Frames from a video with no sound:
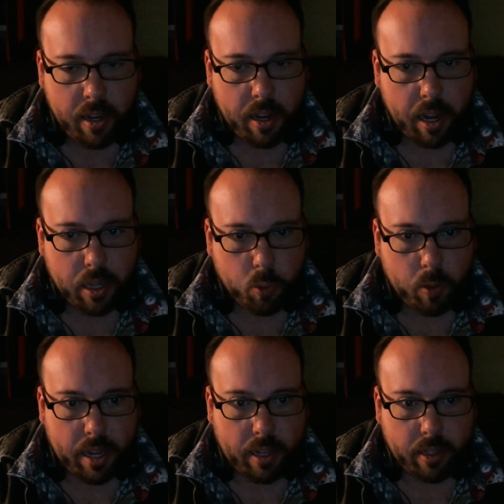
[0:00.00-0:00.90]
As
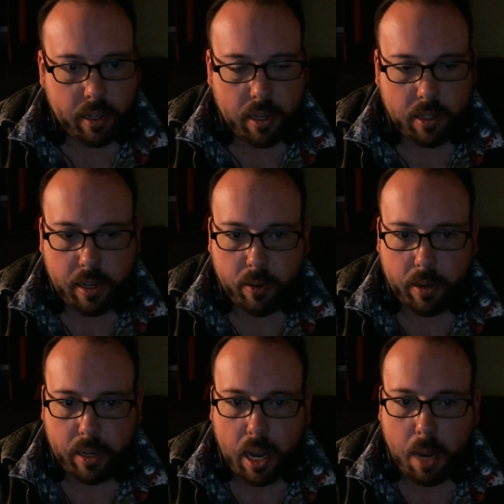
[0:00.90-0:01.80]
well, he's
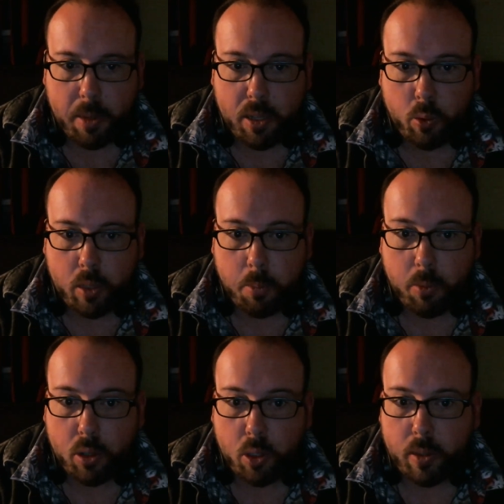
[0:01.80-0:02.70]
hearing ominous
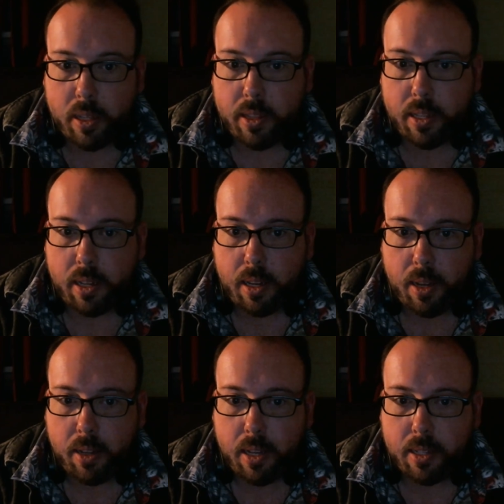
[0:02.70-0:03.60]
whispers within the
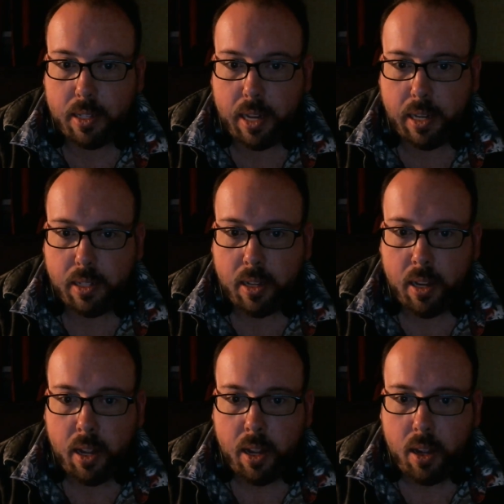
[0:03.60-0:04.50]
estate,
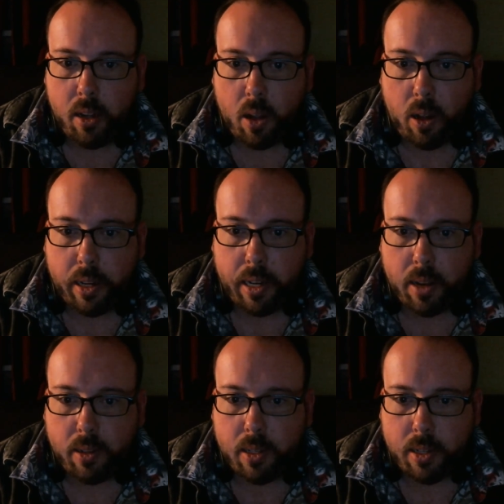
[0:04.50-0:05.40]
calling
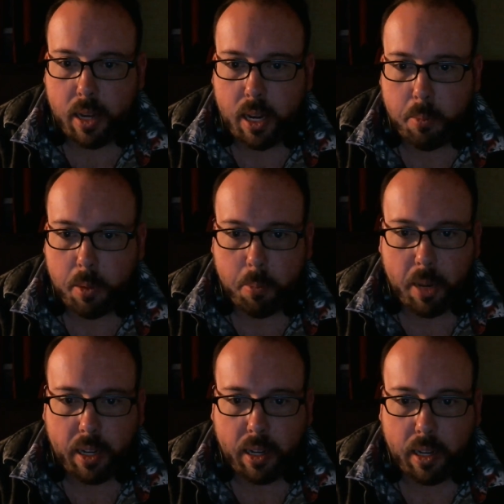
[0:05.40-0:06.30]
out his name and
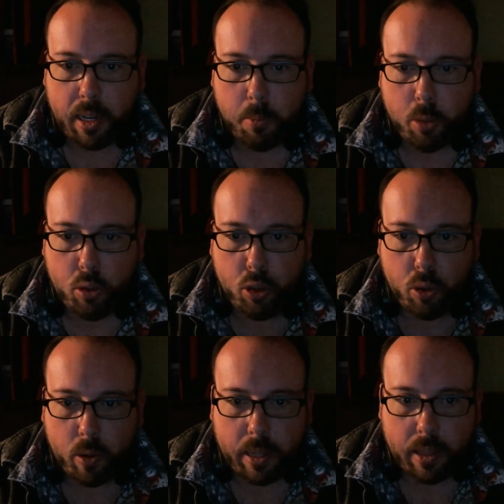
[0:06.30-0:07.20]
beckoning him to
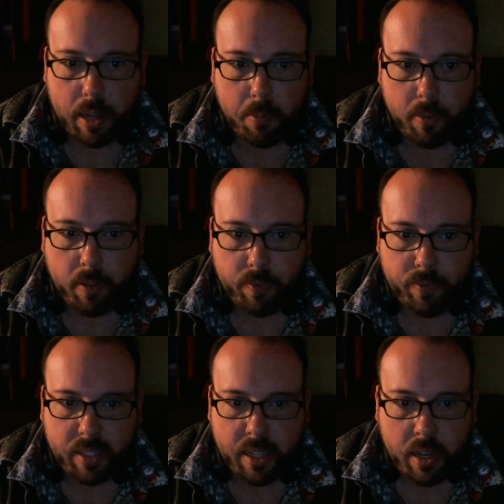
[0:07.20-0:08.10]
join them.
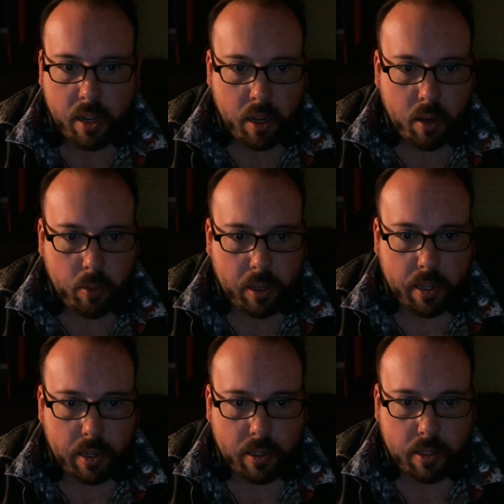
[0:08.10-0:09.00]
We
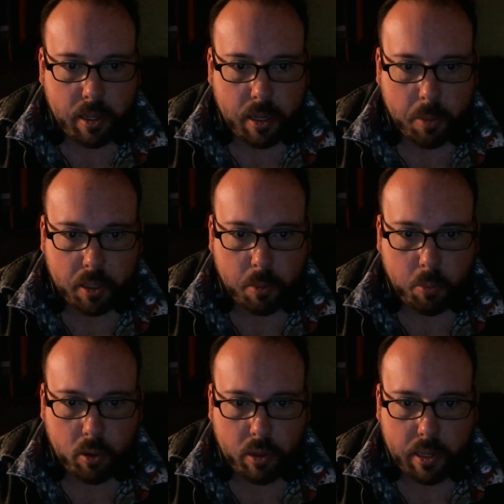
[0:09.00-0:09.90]
then see him
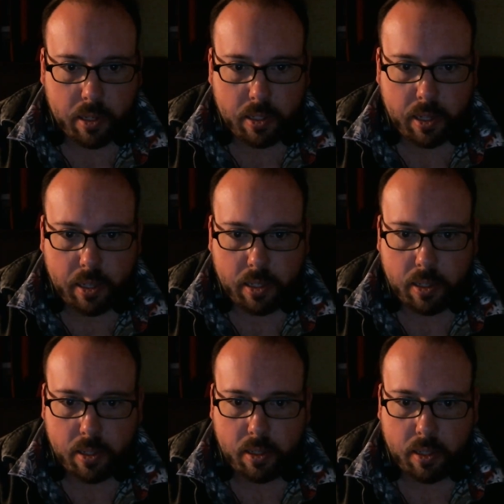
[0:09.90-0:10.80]
explore the estate and
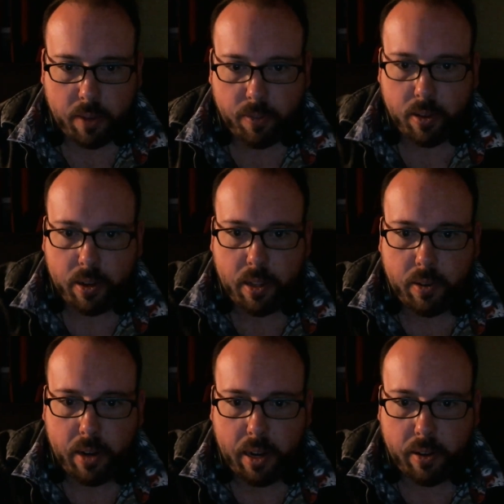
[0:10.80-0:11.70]
discover
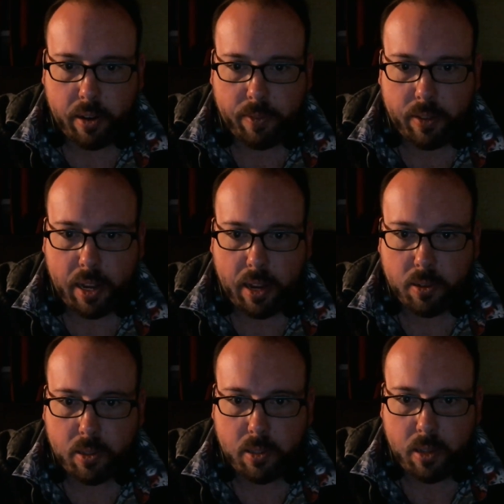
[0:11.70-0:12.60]
another area of the
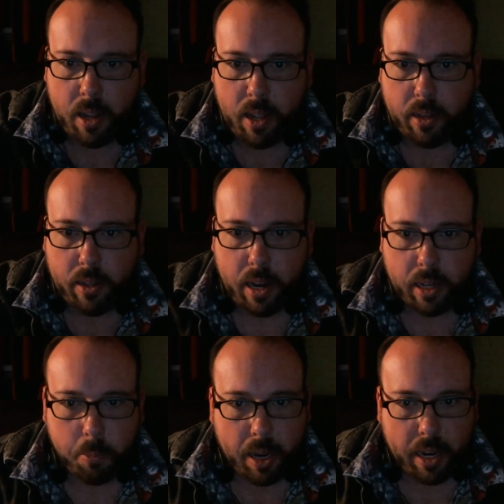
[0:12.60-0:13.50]
house,
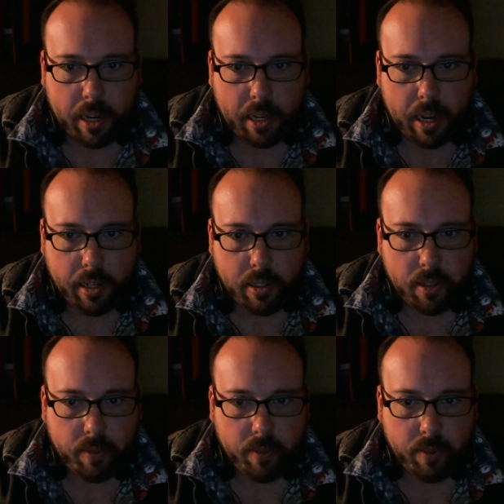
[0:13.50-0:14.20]
locked by a gate.